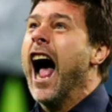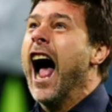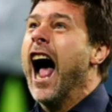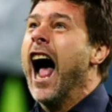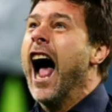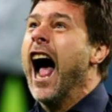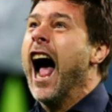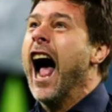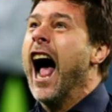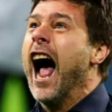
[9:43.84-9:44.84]

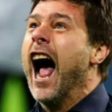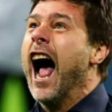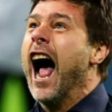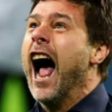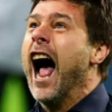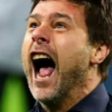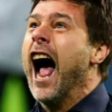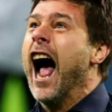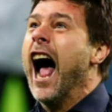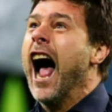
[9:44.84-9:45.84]

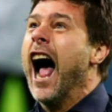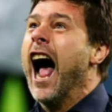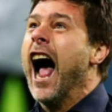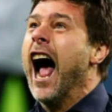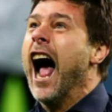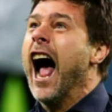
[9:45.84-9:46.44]
Nobody speaks.